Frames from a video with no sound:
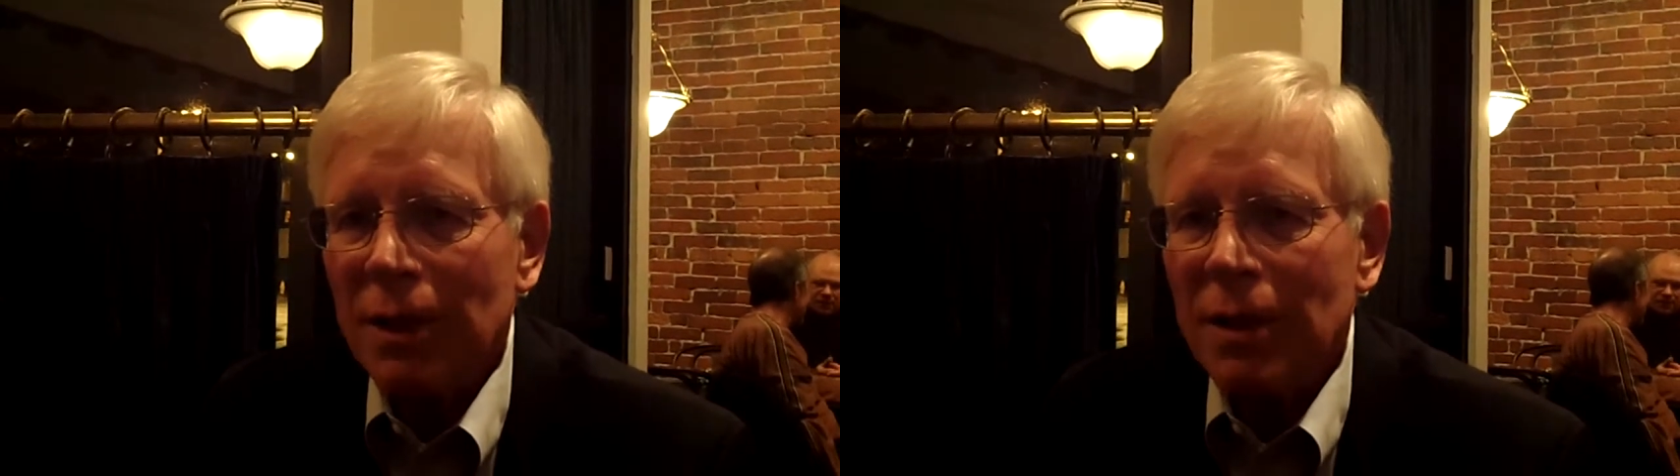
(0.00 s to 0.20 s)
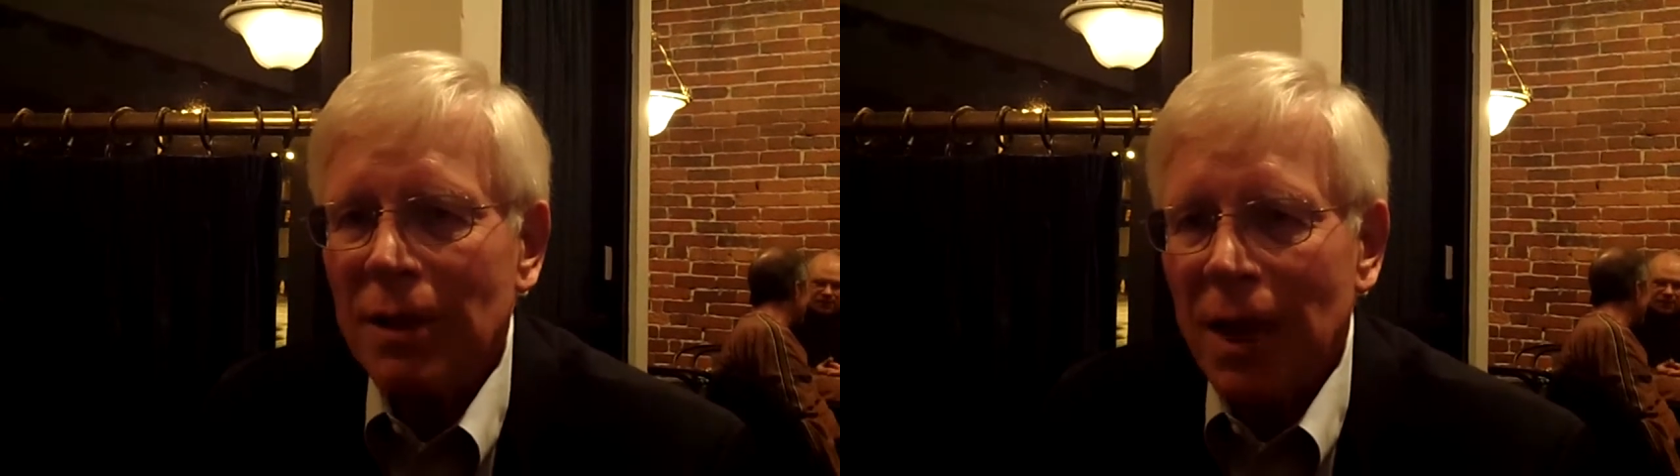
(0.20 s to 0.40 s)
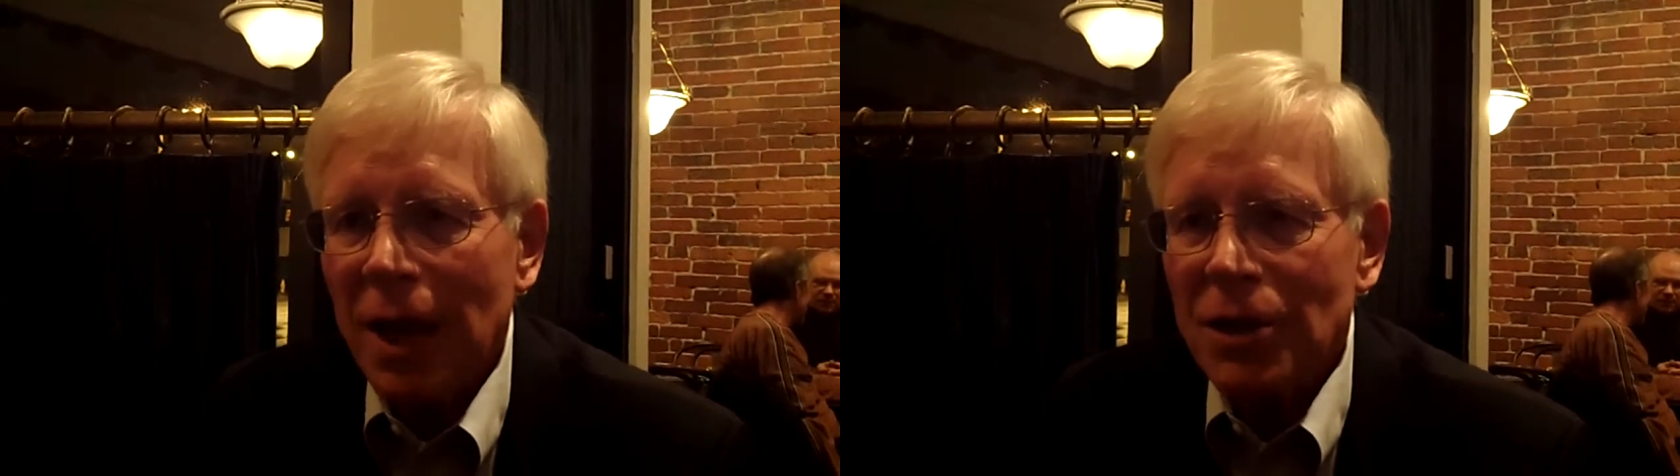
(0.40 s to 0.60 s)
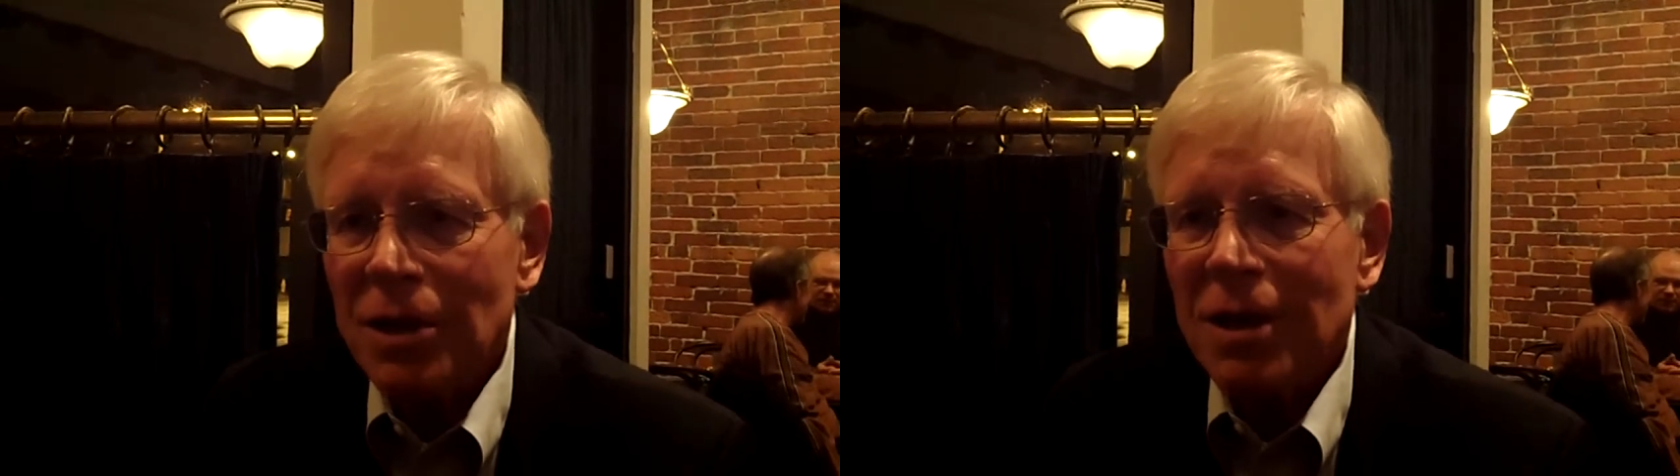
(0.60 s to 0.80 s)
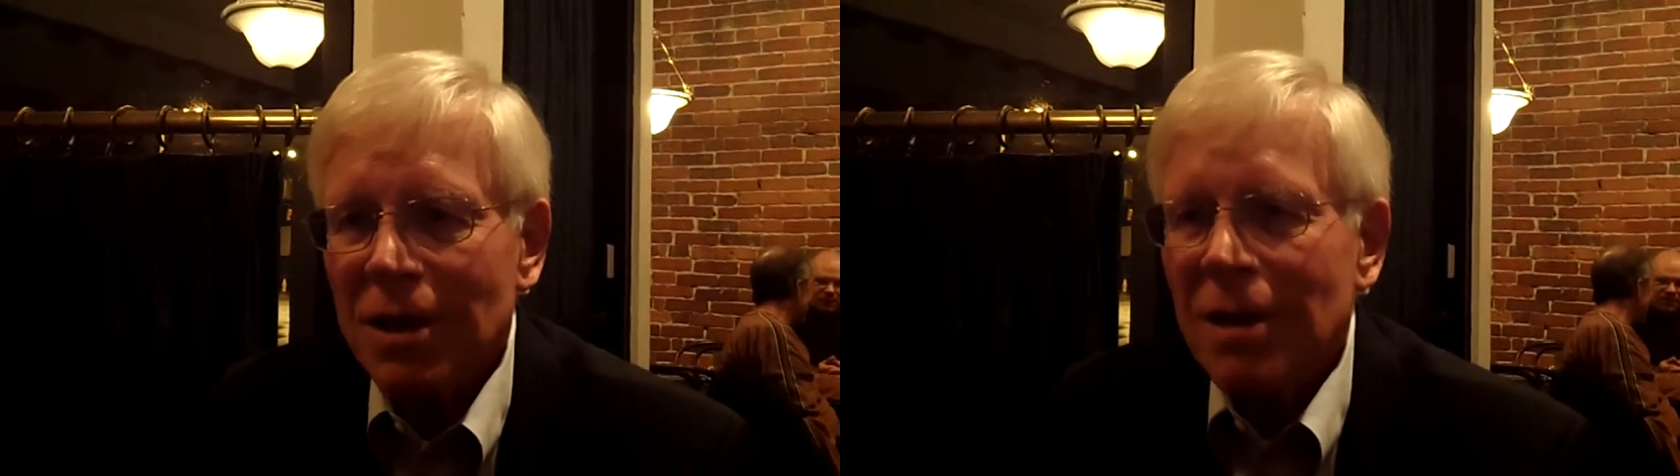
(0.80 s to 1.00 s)
But yes,
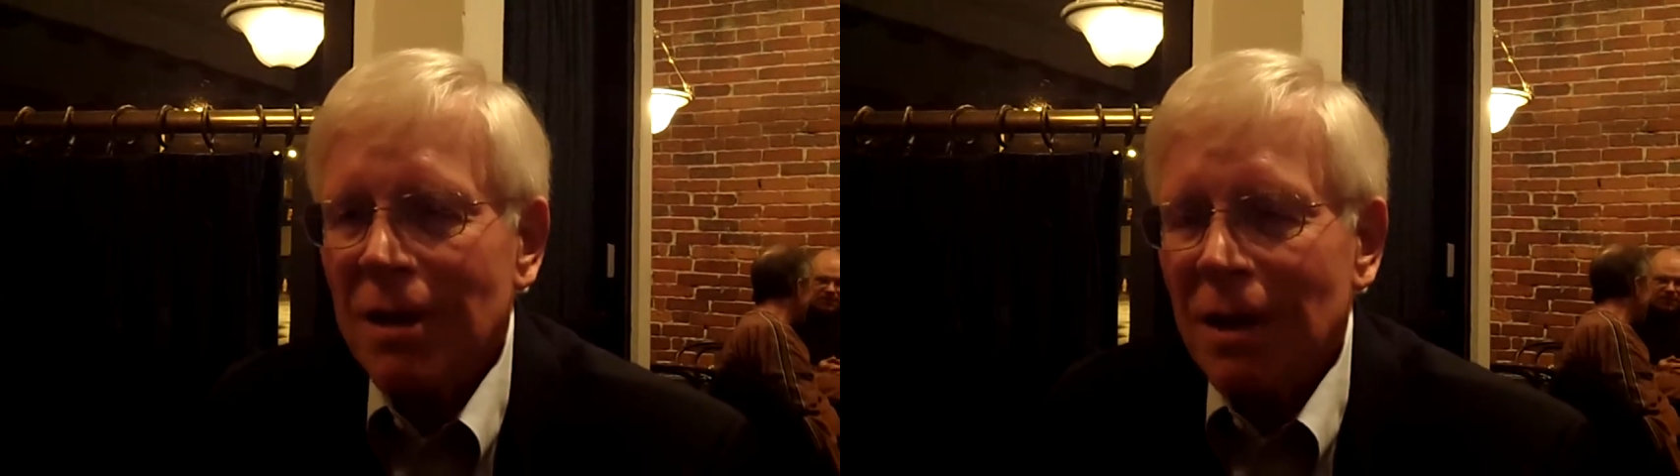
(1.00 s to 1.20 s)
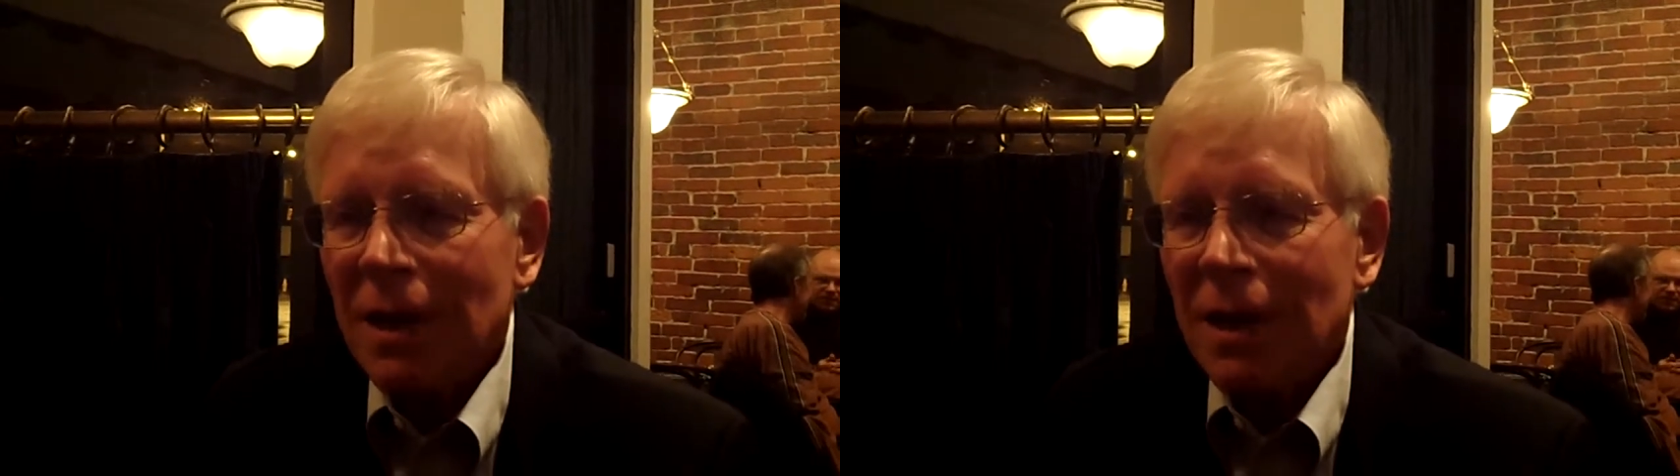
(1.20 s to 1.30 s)
yeah.